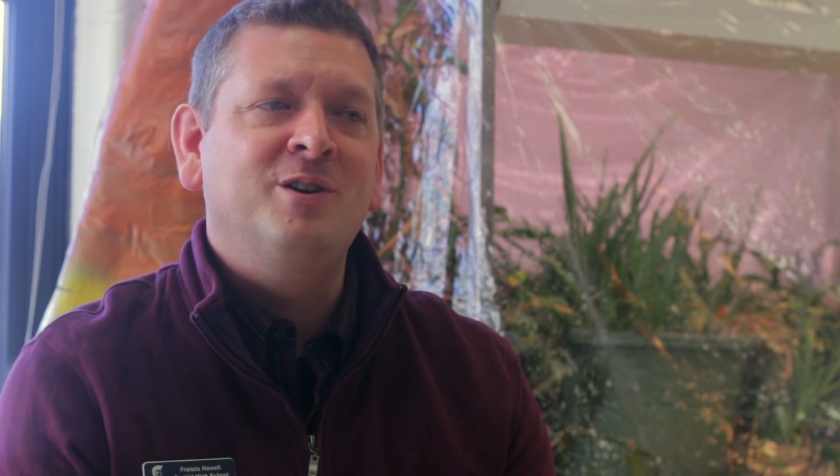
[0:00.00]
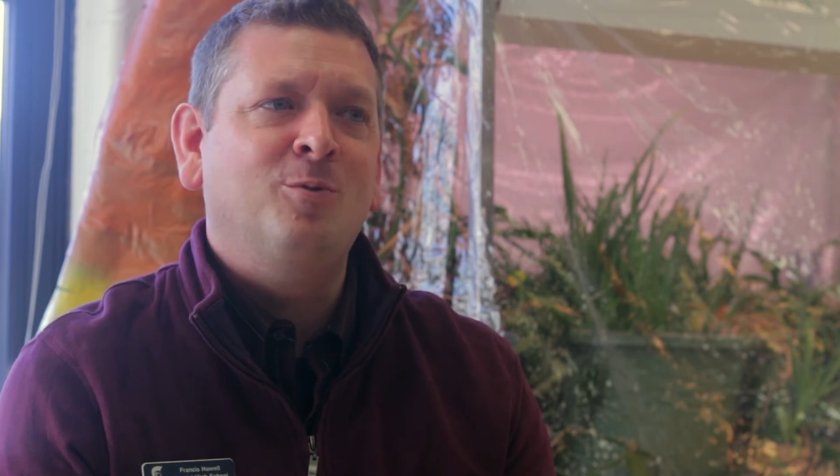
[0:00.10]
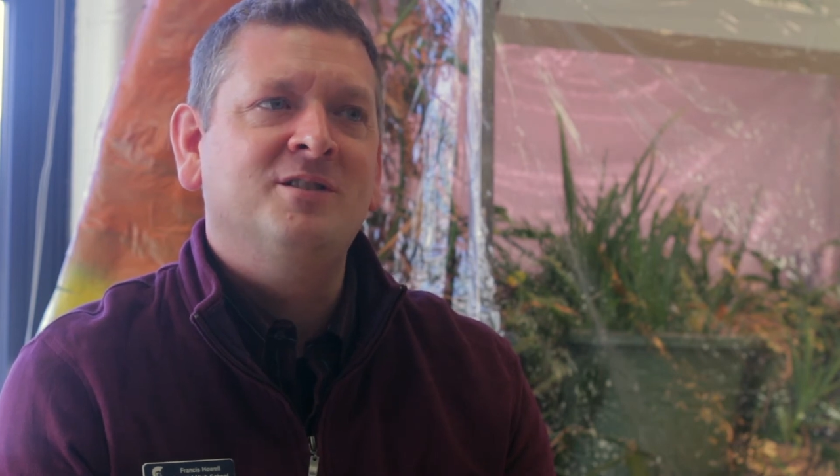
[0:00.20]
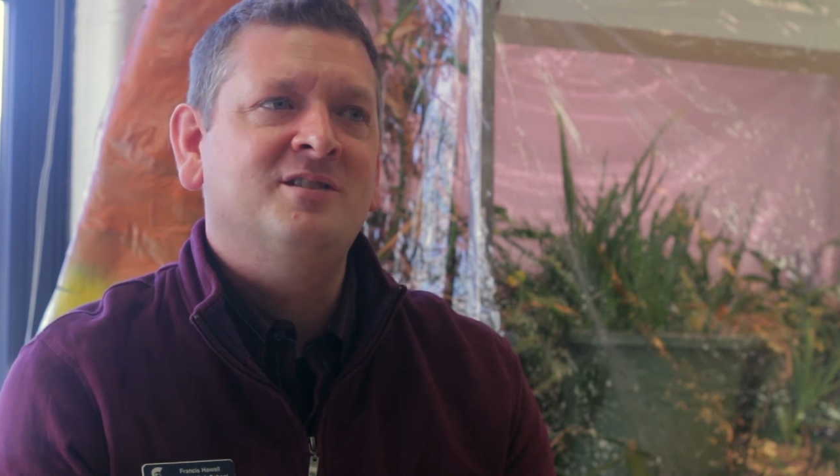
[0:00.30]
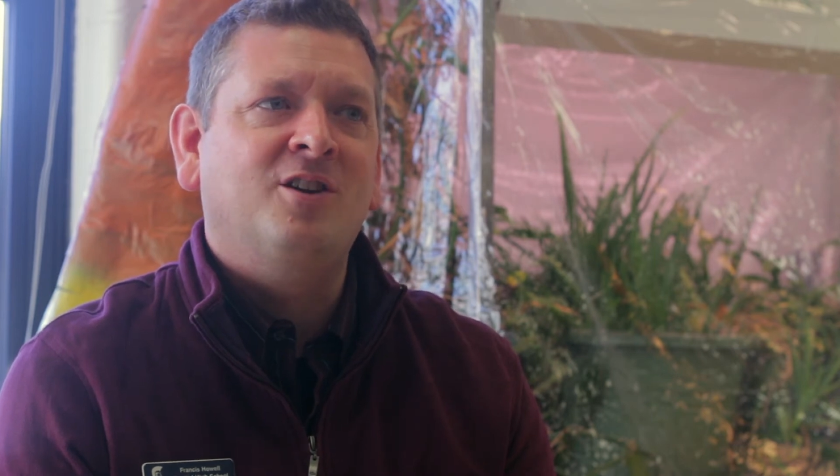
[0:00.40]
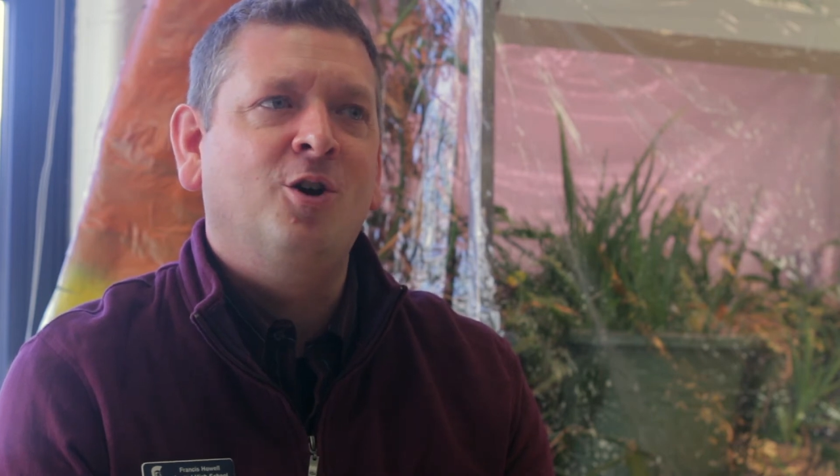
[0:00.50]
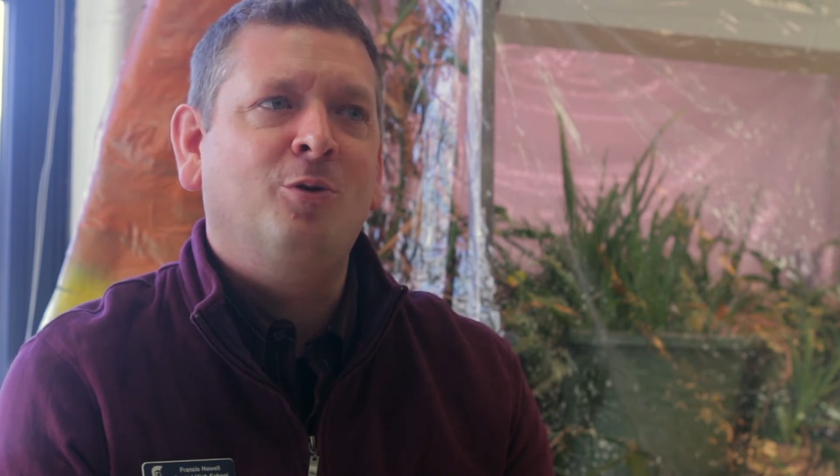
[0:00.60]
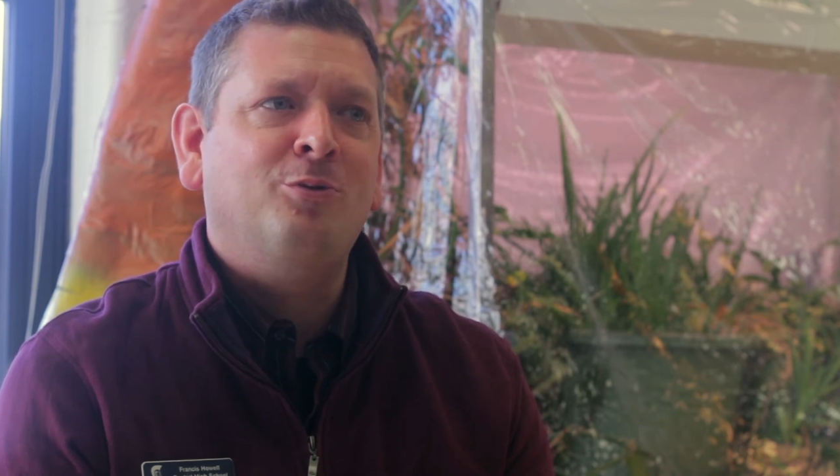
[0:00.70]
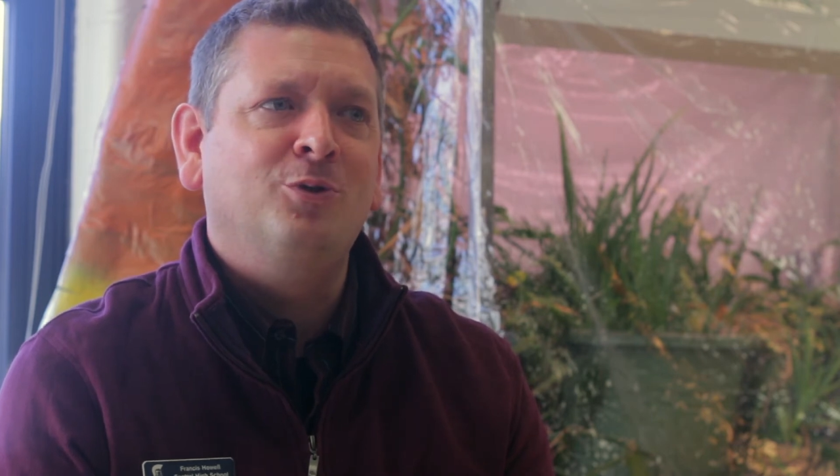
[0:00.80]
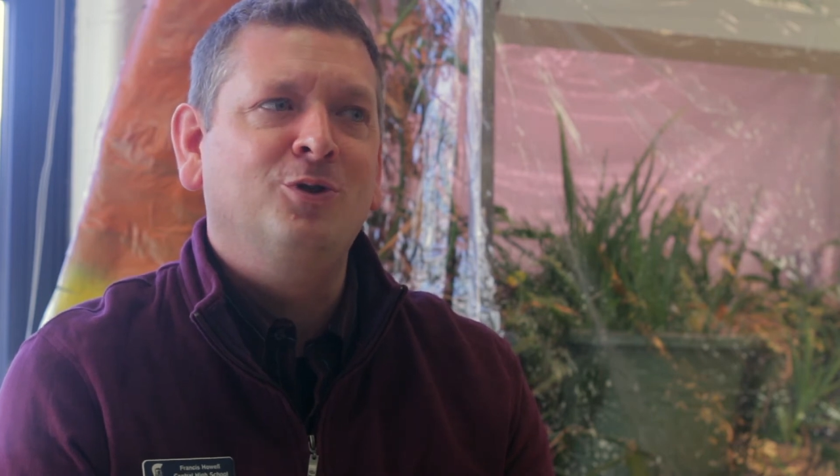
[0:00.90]
he wants to go
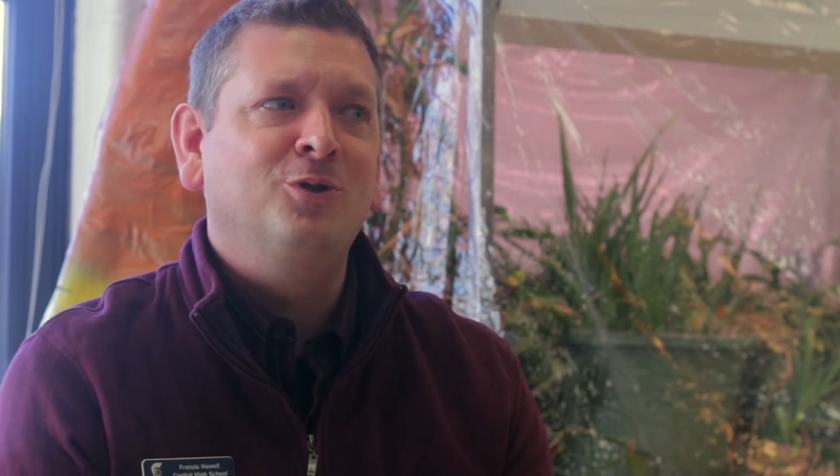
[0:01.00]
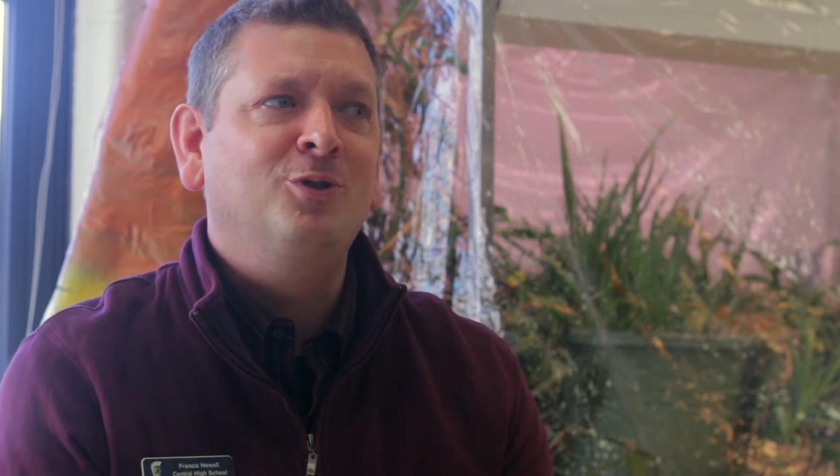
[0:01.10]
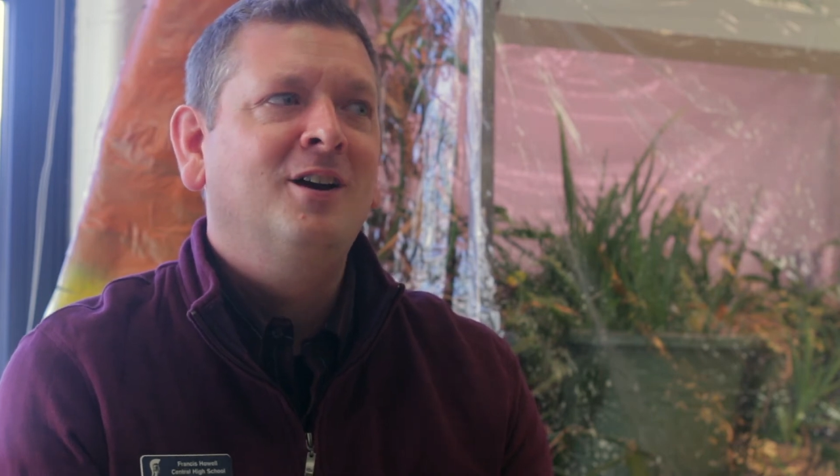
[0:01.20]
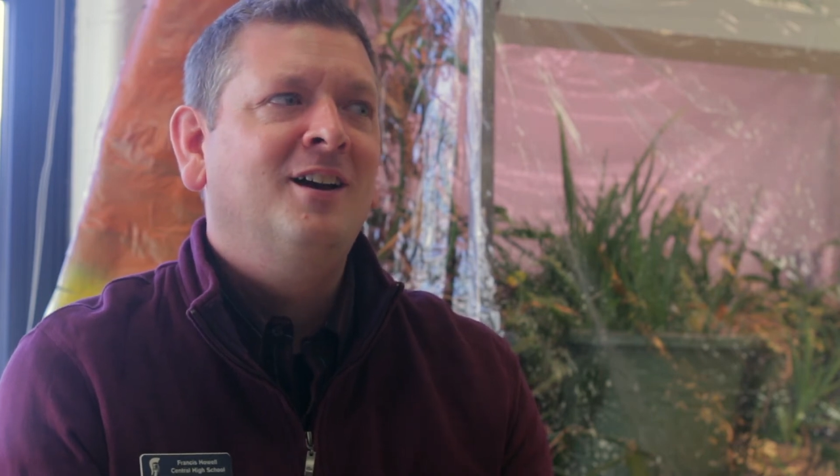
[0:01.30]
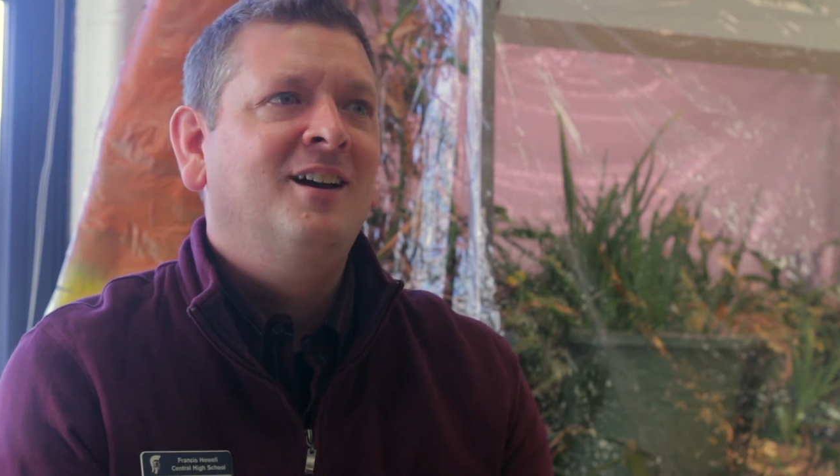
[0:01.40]
through